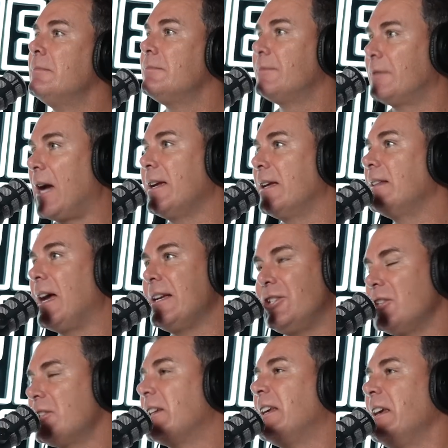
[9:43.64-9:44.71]
they
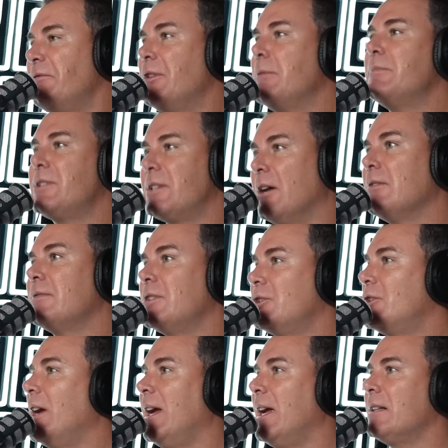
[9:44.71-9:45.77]
just give themselves a
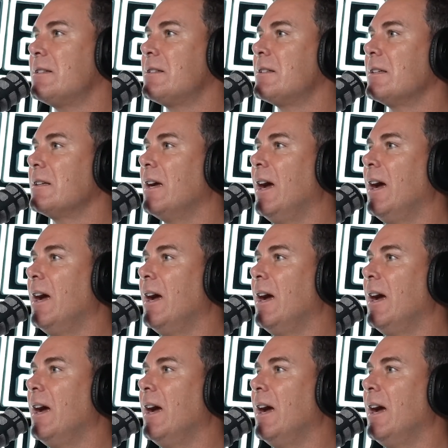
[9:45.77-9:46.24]
chance.